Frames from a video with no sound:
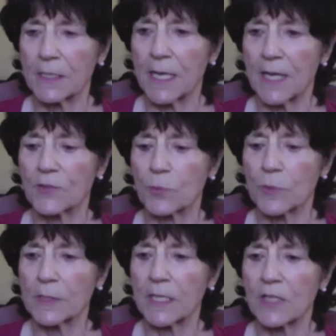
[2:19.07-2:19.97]
has
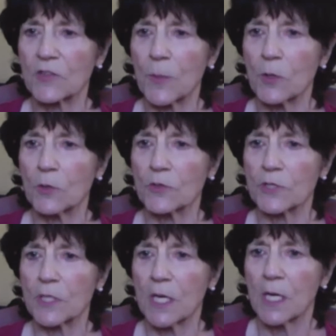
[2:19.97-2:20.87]
really
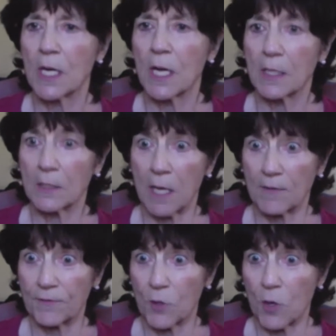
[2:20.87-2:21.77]
exposed a lot
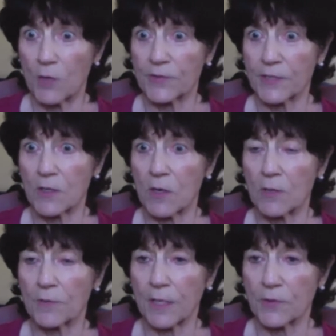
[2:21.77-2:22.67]
of flaws in our
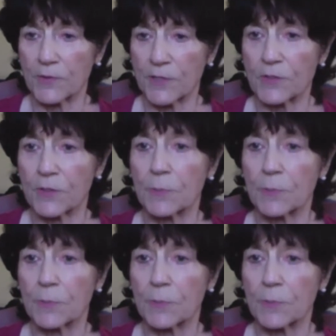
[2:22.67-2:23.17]
healthcare system.